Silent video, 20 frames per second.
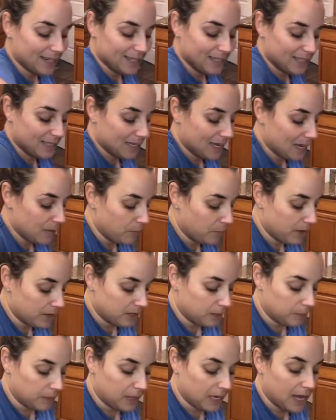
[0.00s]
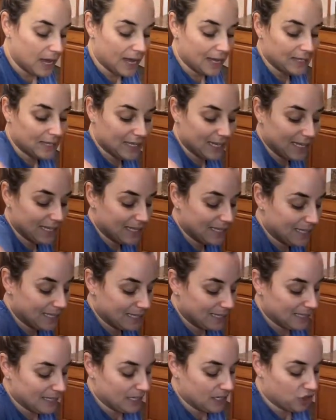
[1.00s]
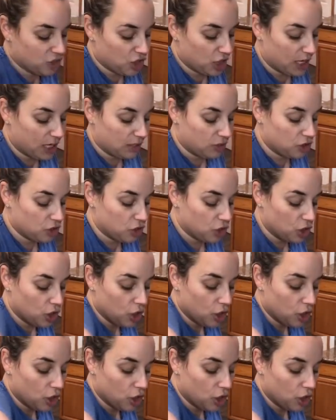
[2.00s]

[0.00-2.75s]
same recipe, guys. It does not change.